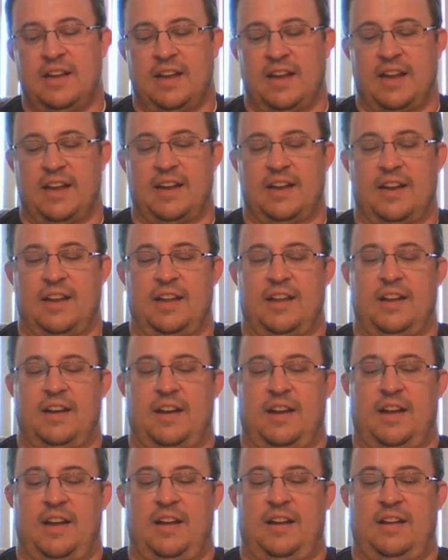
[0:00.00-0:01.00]
And then
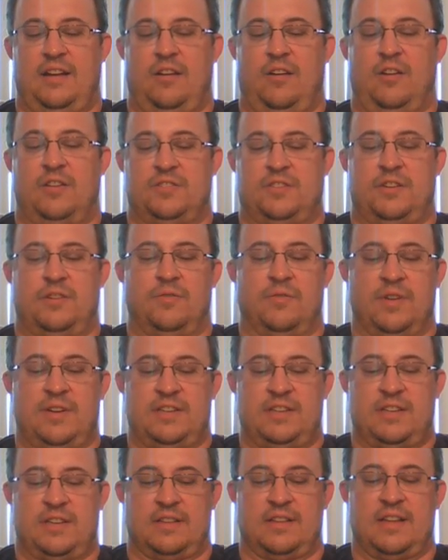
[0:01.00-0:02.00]
I also
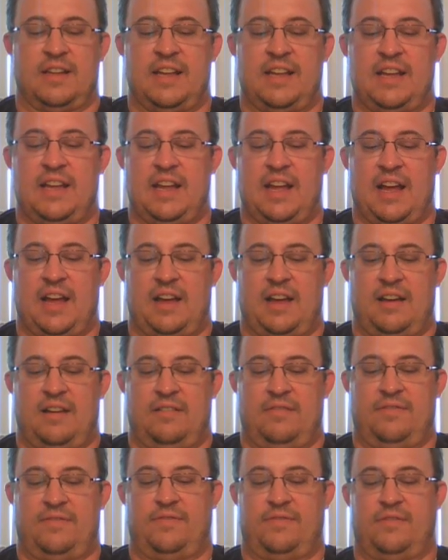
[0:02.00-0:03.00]
recently
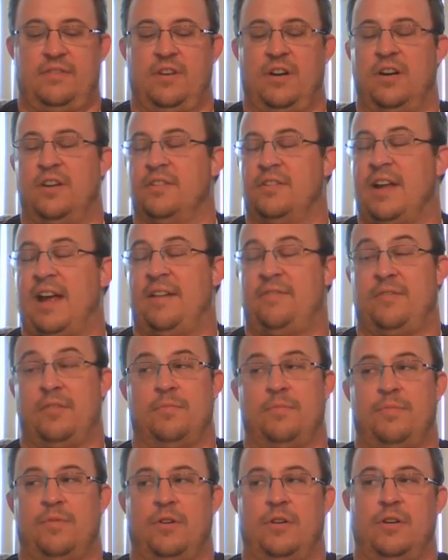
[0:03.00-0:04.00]
have gone after
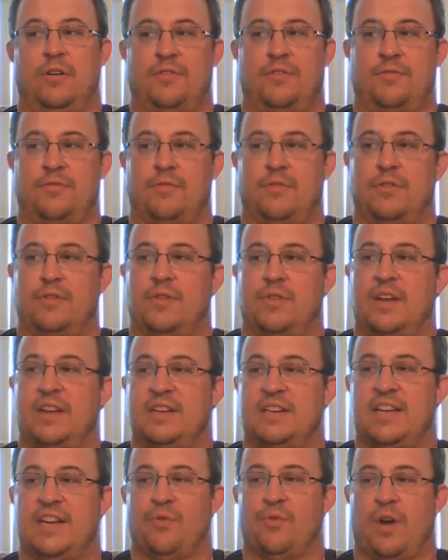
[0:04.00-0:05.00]
Paul through
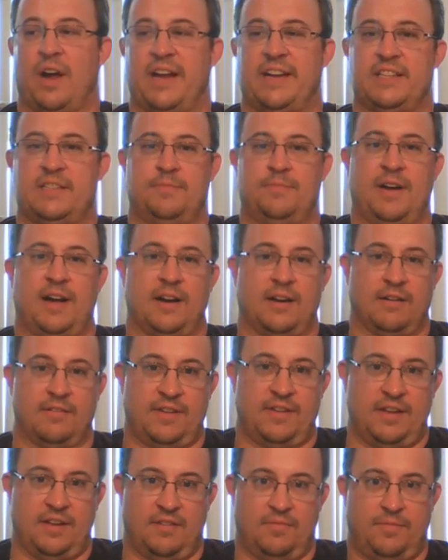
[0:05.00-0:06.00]
NT Wright's
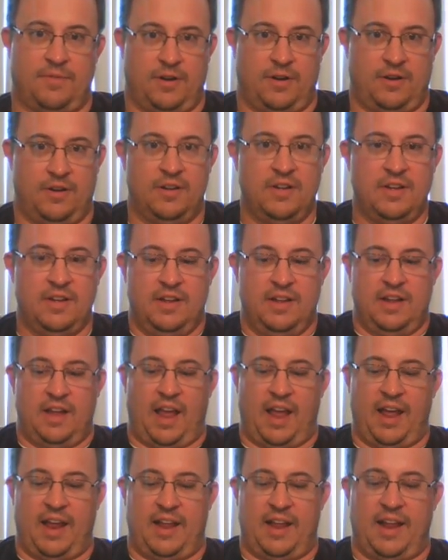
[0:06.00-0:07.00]
biography of Paul.
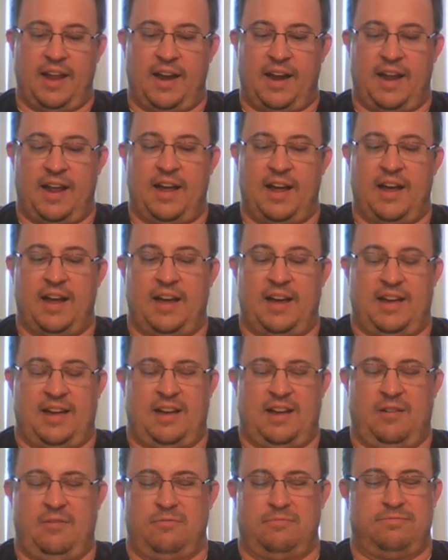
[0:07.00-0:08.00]
And
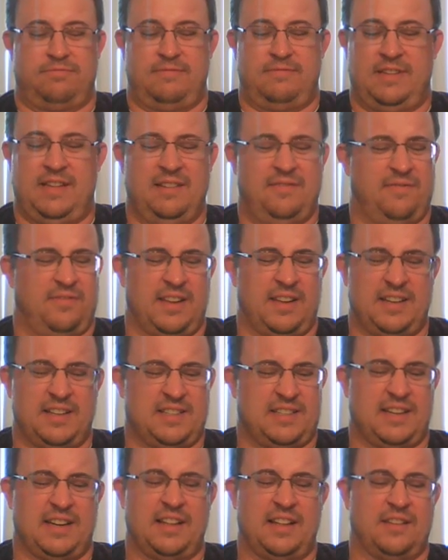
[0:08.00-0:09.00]
I'll give links
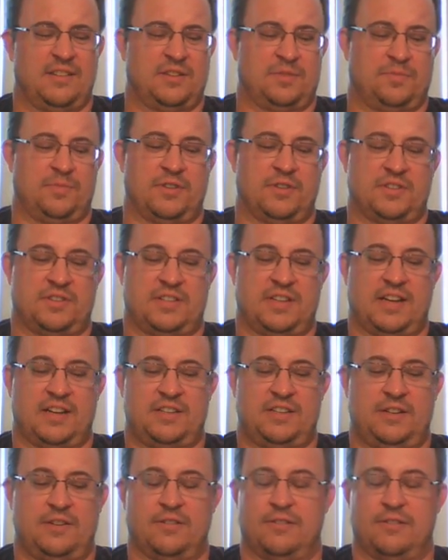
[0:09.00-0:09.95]
to any of those books that